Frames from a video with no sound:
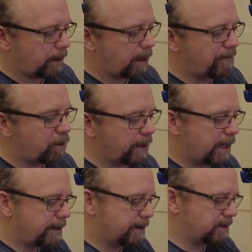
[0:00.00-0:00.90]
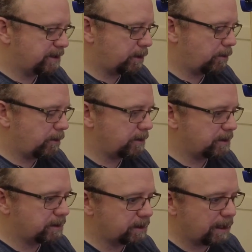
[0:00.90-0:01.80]
already had it so
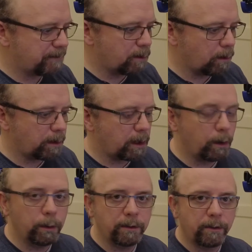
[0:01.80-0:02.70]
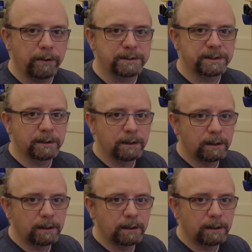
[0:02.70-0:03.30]
that I've got code that